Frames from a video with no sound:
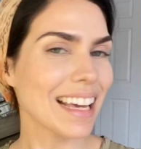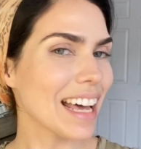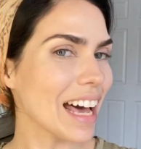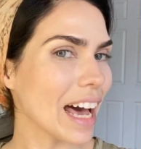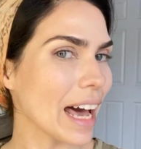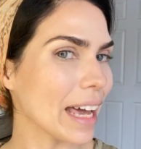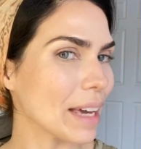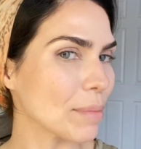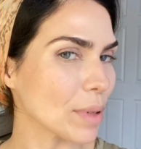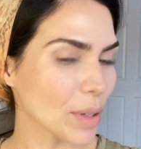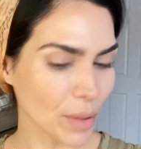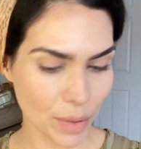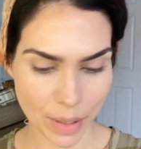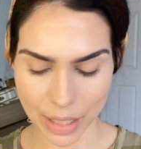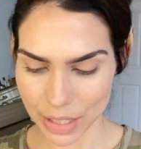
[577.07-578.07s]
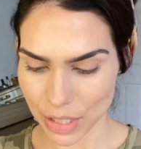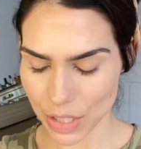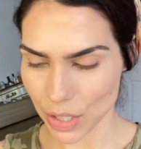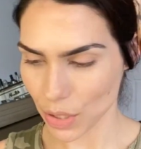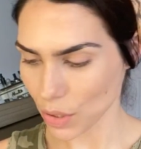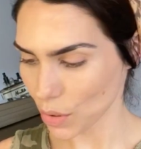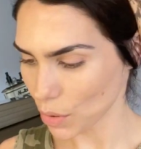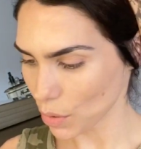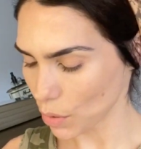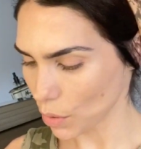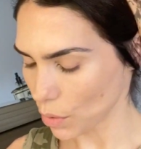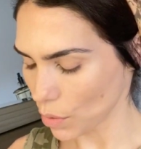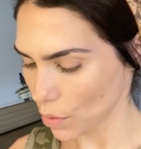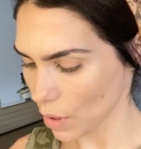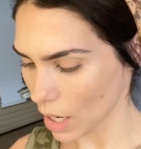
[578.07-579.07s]
I am going to
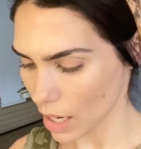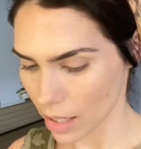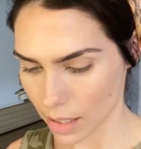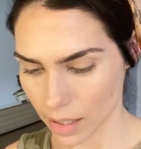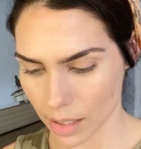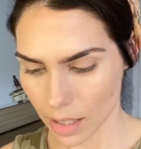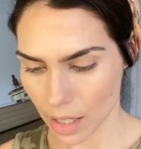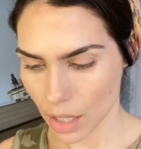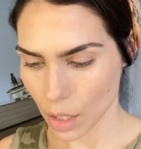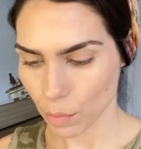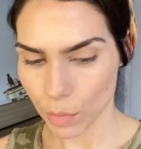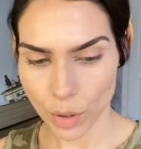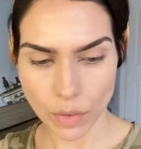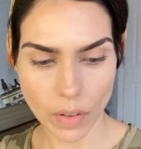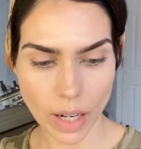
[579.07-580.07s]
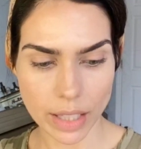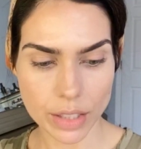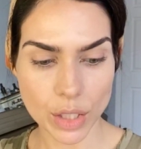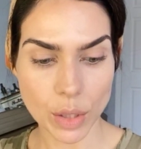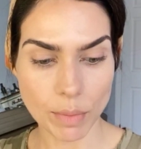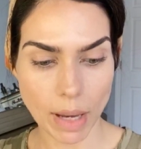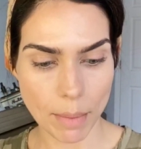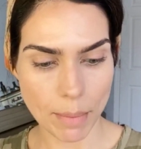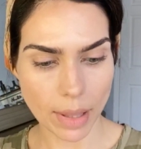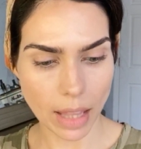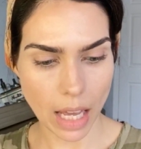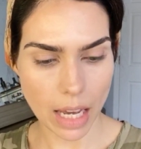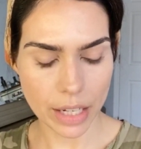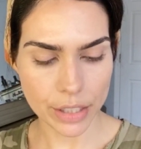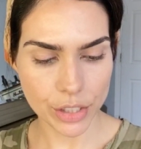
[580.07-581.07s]
move on to my
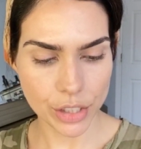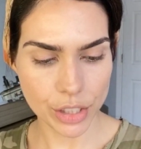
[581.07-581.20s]
blush,